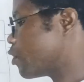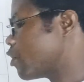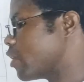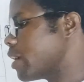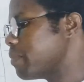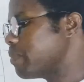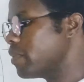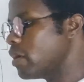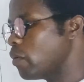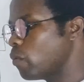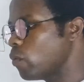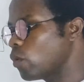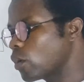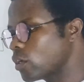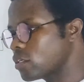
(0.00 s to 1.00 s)
the program
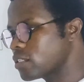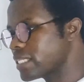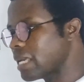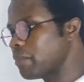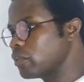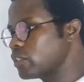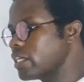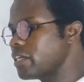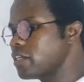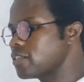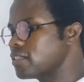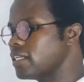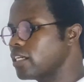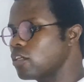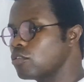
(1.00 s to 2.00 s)
will
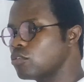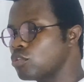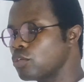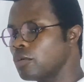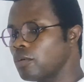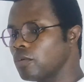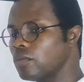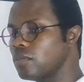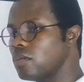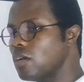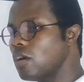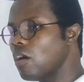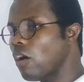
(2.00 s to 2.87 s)
simultaneously control